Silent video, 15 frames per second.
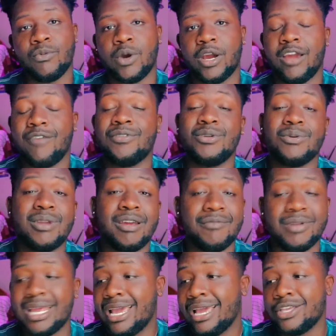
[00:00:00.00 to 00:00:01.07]
where if you do it
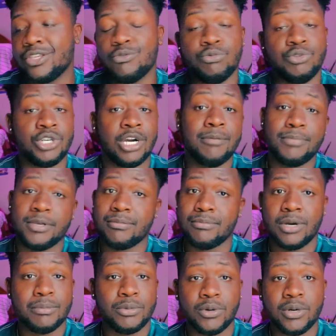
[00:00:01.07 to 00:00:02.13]
every day, you jump it,
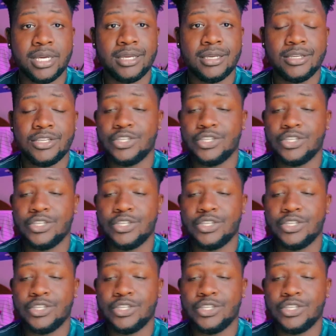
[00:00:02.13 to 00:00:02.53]
my boy.